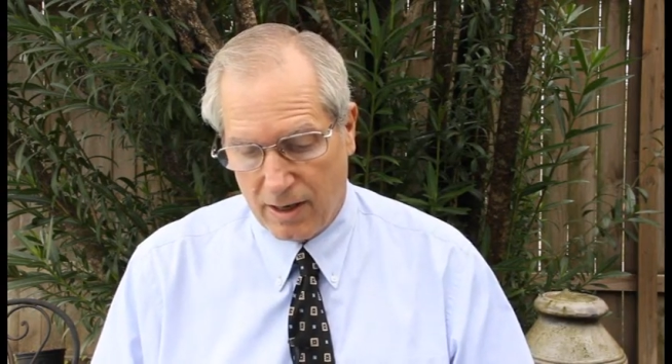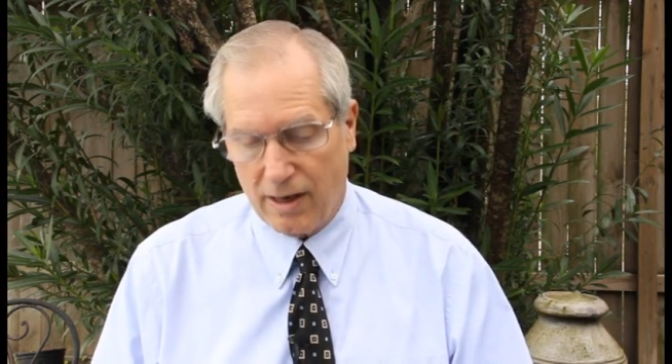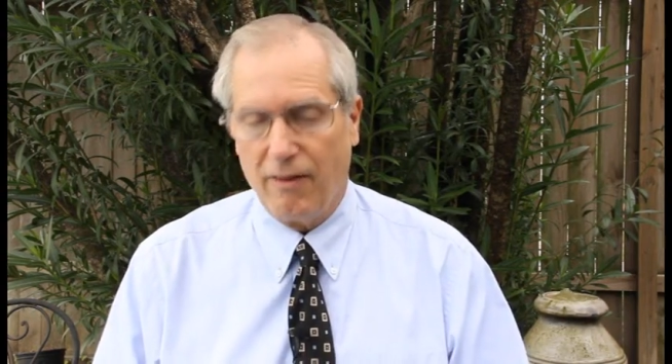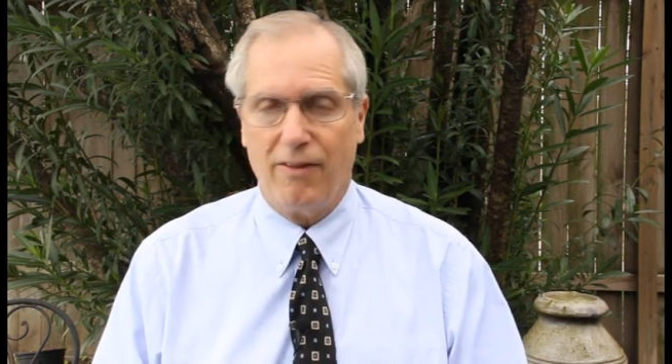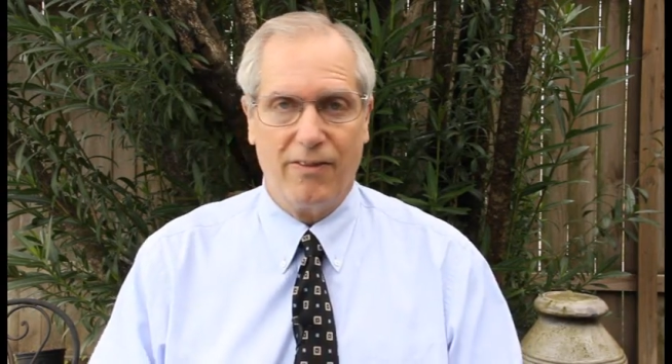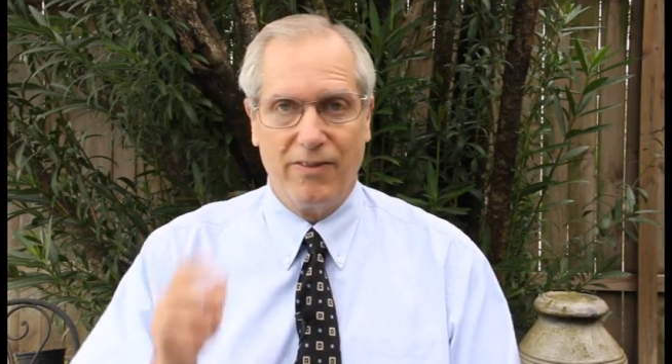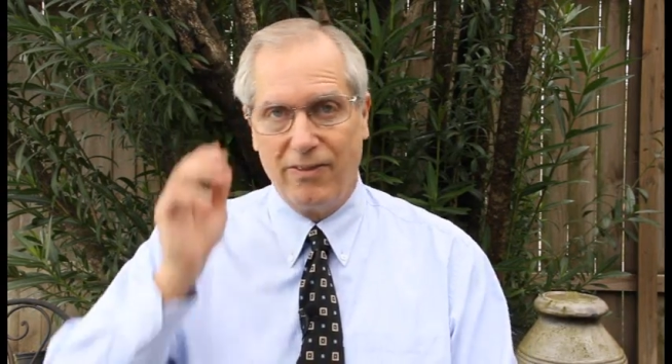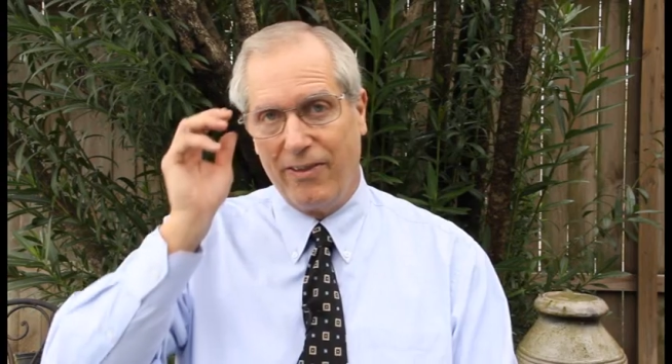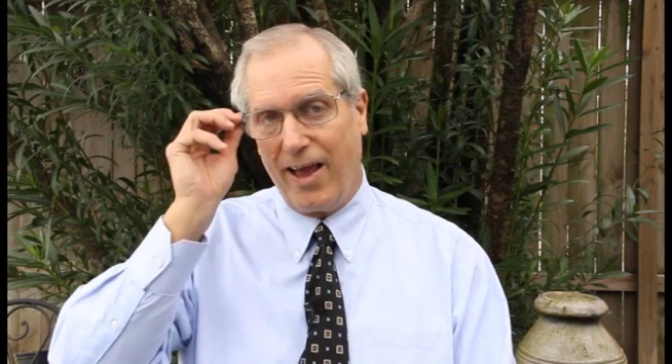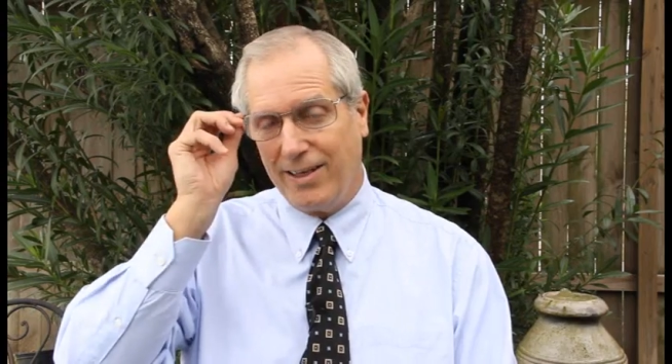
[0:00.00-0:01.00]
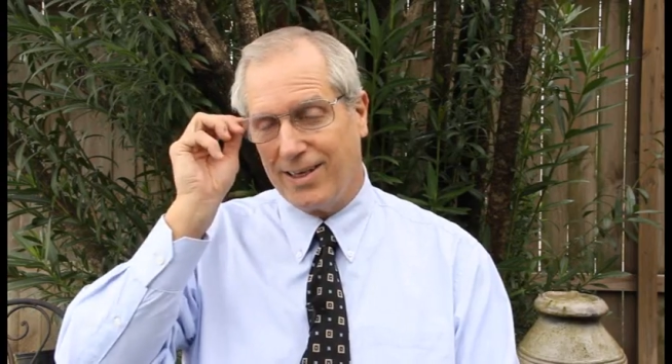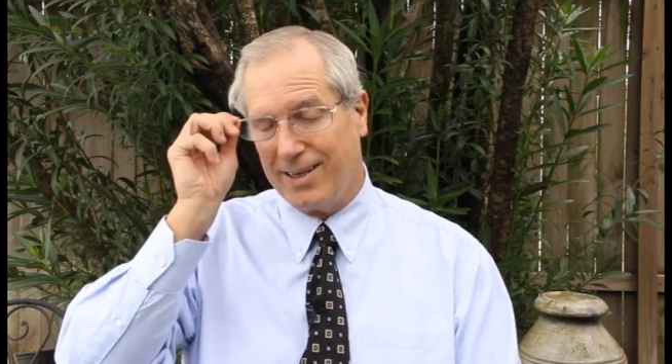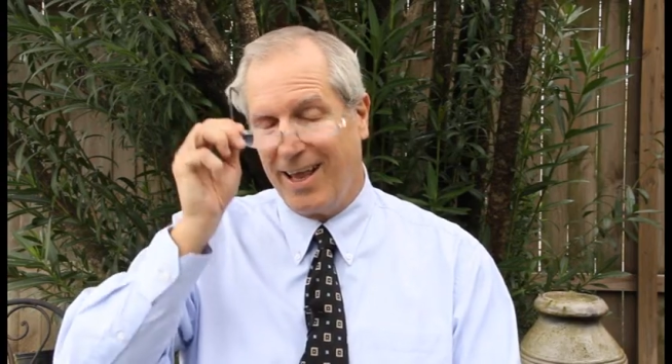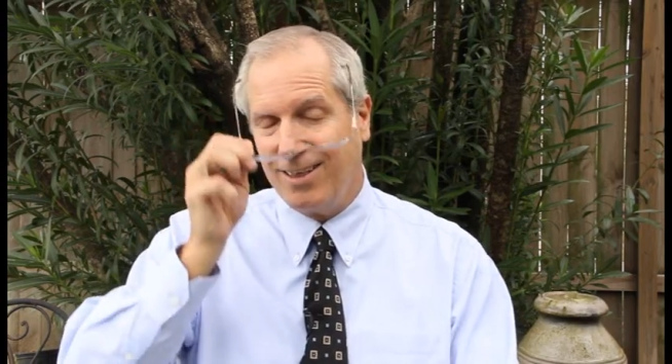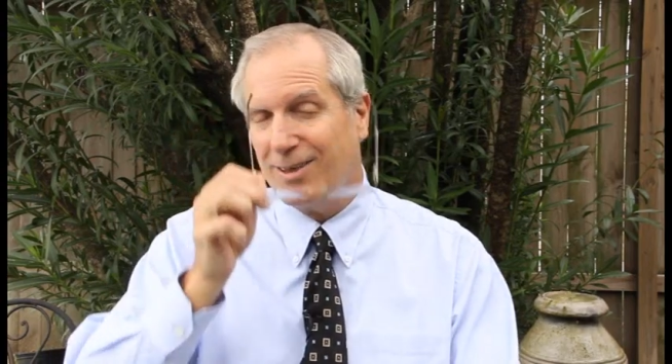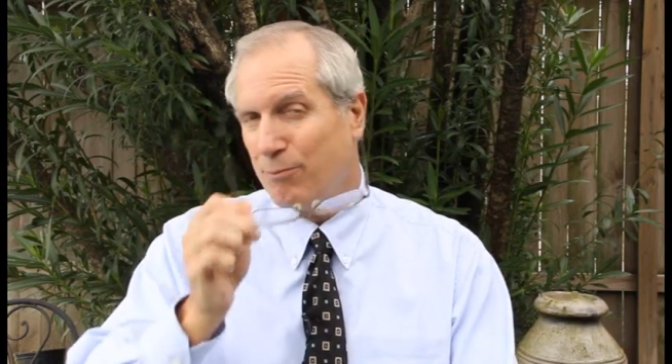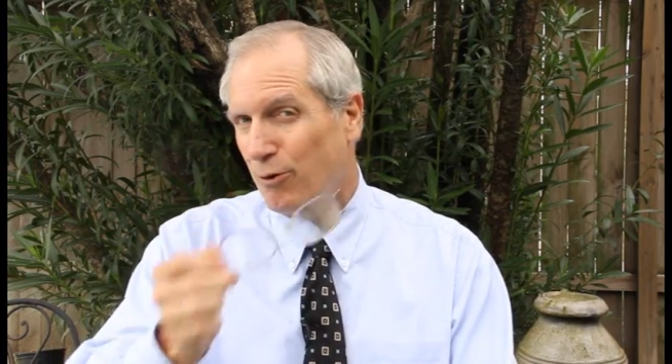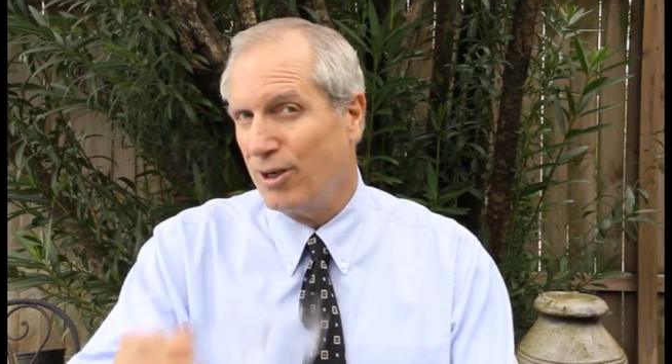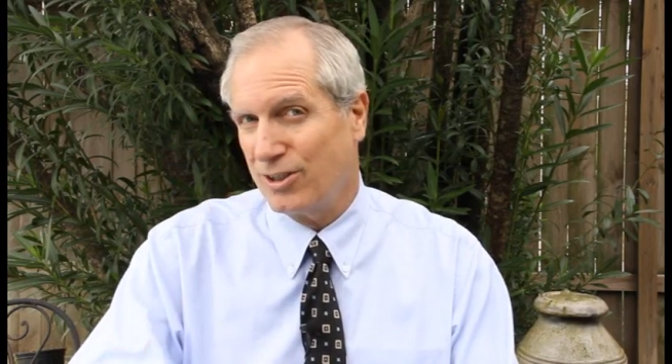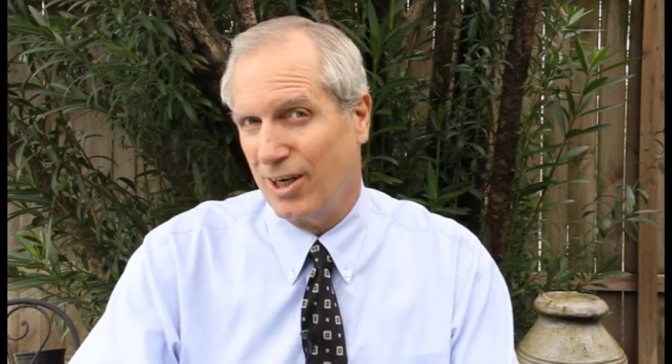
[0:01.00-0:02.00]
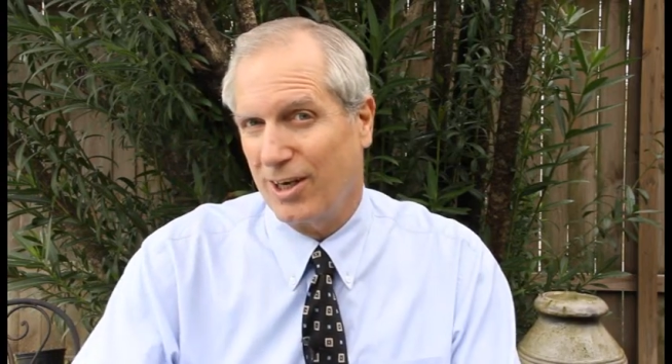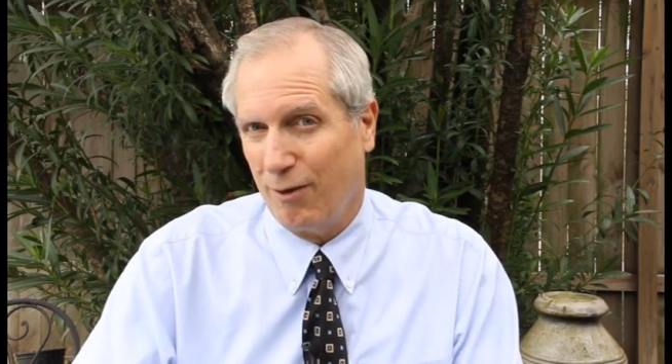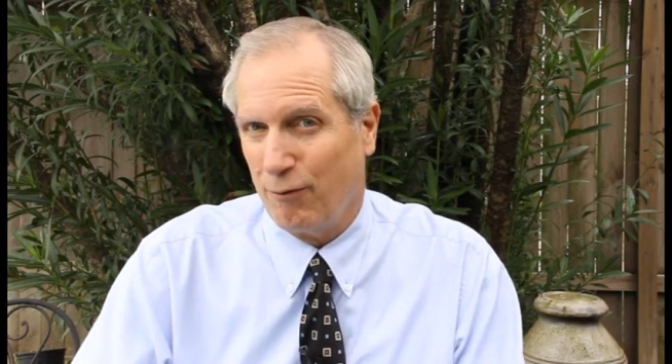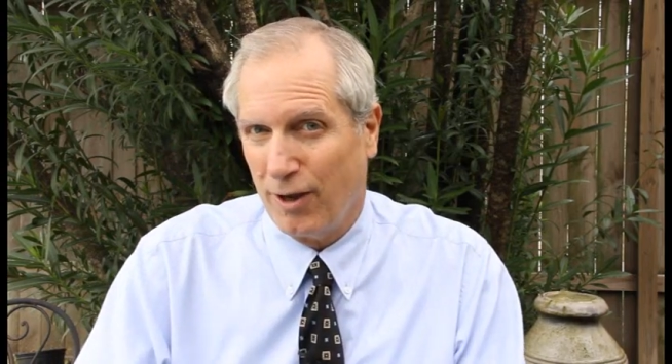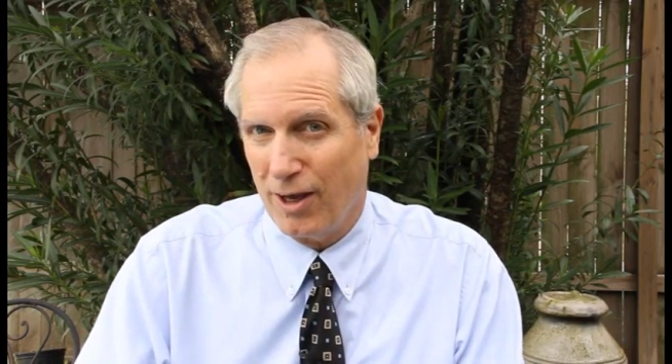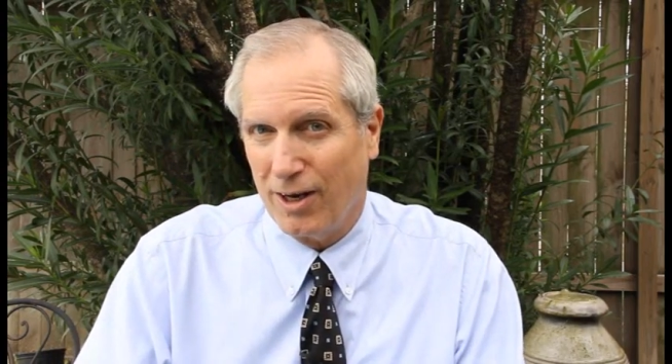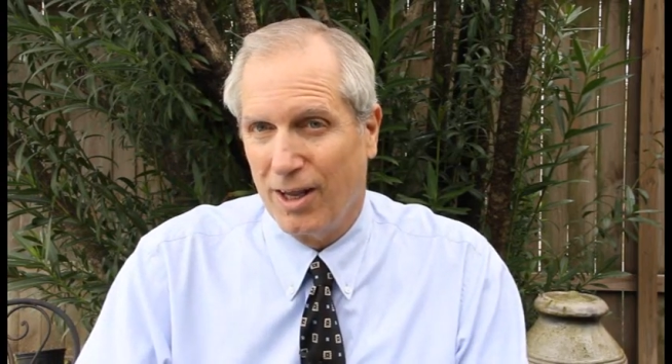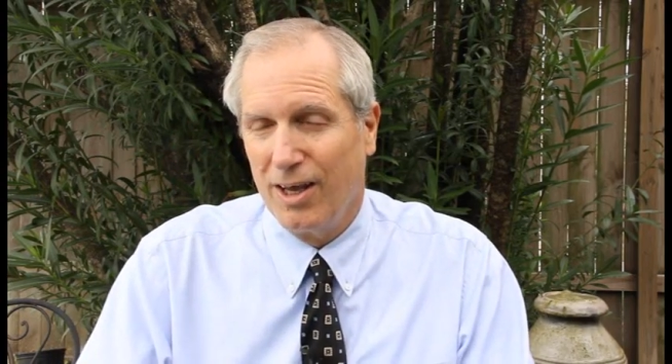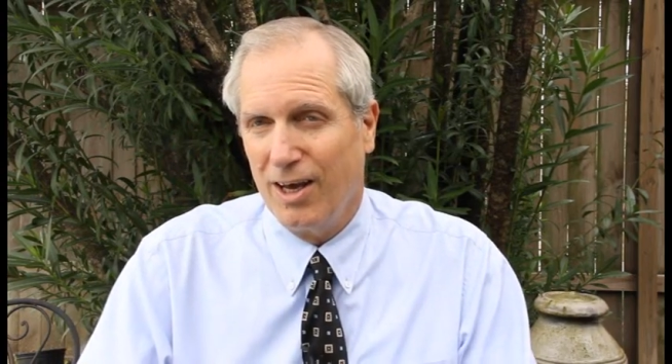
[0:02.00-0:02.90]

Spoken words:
Now, that's a pretty significant